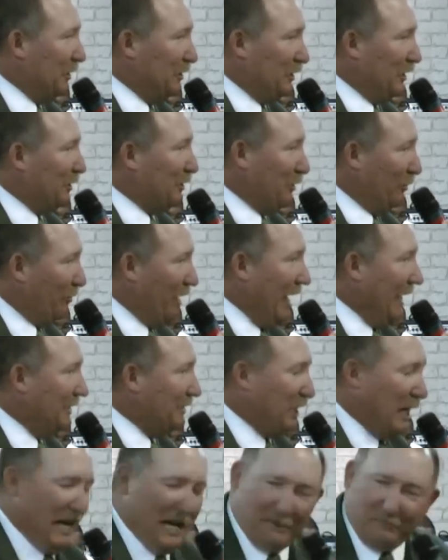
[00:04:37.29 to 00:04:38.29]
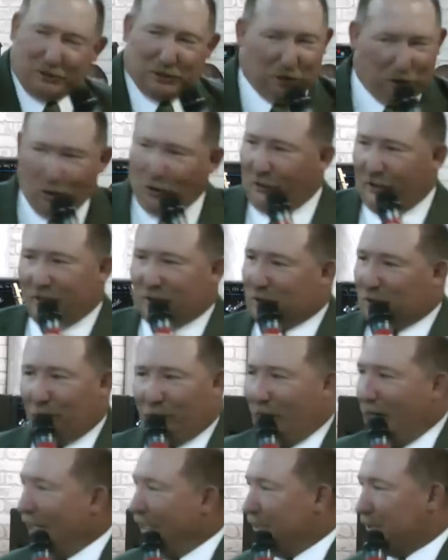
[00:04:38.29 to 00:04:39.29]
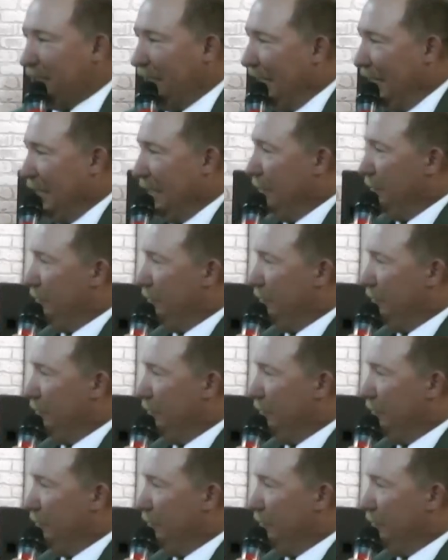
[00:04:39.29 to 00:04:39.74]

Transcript: Is this the right time? Sure, it's the right time.